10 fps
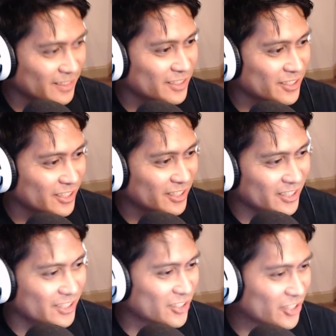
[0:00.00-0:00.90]
He's
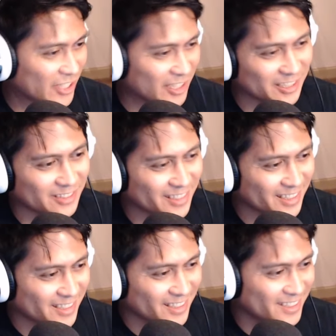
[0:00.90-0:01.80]
just chilling, you
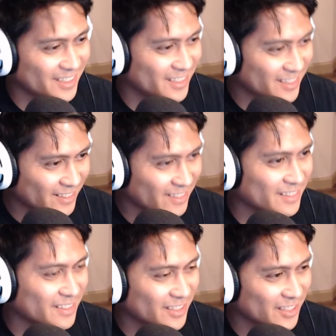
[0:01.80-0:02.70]

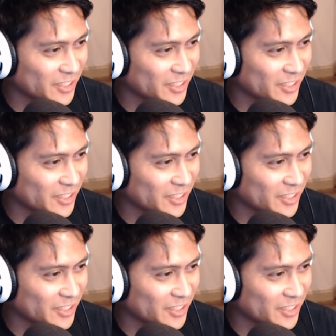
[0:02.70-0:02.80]
know?